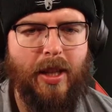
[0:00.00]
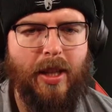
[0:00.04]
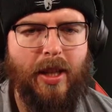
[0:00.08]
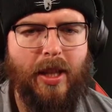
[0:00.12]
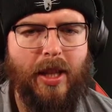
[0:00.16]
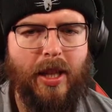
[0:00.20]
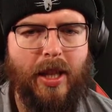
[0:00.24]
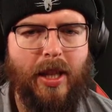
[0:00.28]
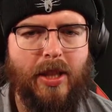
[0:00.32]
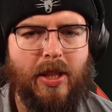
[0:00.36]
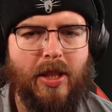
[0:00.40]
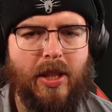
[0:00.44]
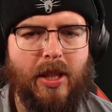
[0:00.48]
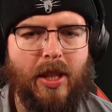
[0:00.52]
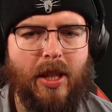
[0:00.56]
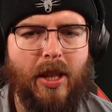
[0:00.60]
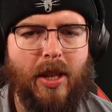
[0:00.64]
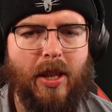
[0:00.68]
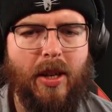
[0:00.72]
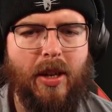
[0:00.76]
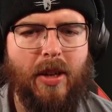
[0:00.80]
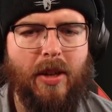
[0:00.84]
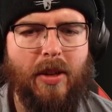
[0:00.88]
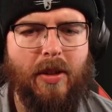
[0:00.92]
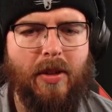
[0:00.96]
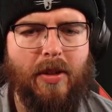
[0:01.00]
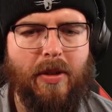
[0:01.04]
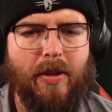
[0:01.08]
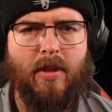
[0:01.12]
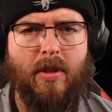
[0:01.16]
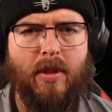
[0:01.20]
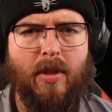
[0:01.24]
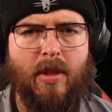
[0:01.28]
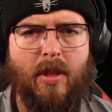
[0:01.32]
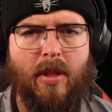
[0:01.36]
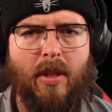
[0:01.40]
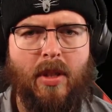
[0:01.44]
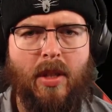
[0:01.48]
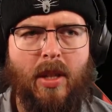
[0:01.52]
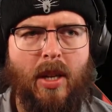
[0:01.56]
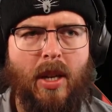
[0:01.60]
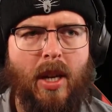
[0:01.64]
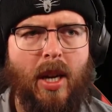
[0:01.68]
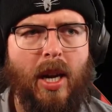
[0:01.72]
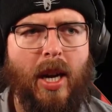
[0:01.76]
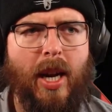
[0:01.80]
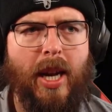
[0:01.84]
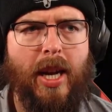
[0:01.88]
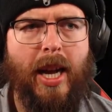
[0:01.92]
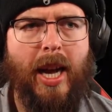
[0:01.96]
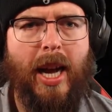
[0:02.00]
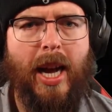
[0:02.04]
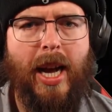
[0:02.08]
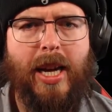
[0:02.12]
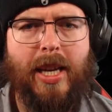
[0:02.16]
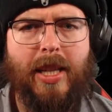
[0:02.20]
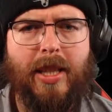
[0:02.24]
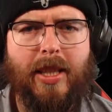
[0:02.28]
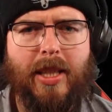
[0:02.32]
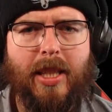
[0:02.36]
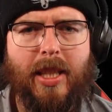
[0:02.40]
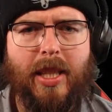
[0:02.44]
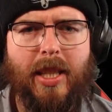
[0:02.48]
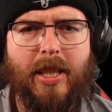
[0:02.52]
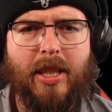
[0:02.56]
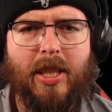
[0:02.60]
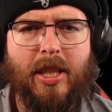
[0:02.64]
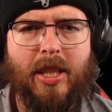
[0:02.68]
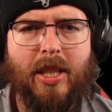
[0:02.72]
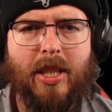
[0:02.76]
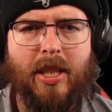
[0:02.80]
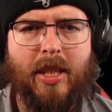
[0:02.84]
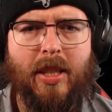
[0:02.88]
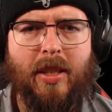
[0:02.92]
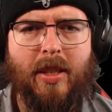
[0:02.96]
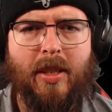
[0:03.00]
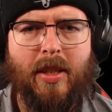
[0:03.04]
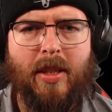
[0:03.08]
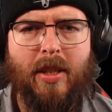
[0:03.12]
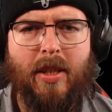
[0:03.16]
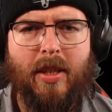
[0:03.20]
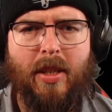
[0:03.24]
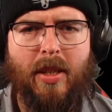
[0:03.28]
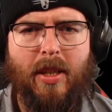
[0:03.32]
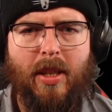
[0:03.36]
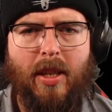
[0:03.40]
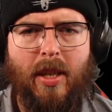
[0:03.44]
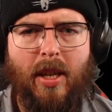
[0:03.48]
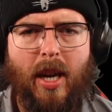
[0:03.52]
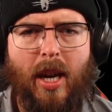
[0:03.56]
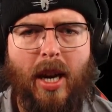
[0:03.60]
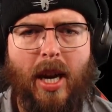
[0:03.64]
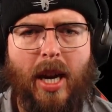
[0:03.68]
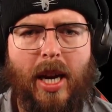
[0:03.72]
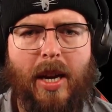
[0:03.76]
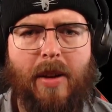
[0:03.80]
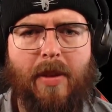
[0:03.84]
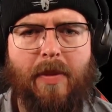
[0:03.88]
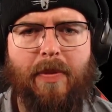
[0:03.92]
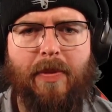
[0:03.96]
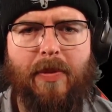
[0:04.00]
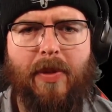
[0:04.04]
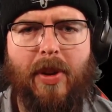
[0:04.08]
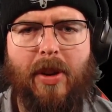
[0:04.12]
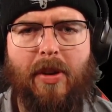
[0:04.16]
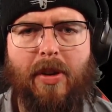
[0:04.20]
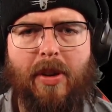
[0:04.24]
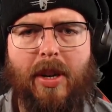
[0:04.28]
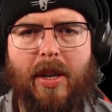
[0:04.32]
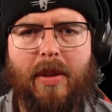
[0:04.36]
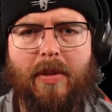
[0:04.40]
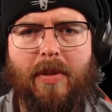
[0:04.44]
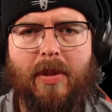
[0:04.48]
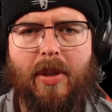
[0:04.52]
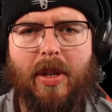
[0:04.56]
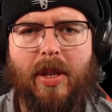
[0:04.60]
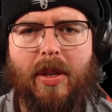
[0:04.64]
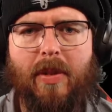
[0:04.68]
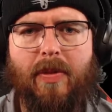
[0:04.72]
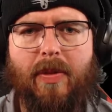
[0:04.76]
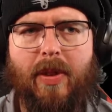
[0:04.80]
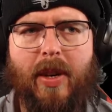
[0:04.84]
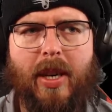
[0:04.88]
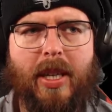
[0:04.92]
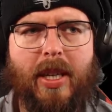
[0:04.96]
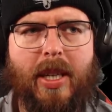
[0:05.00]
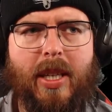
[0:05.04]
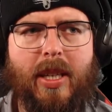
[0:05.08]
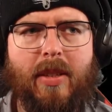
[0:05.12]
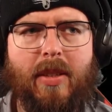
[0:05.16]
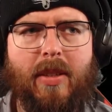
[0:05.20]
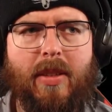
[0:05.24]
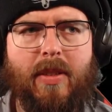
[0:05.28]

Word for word: Let's go. I hate this. I am very, very fucking...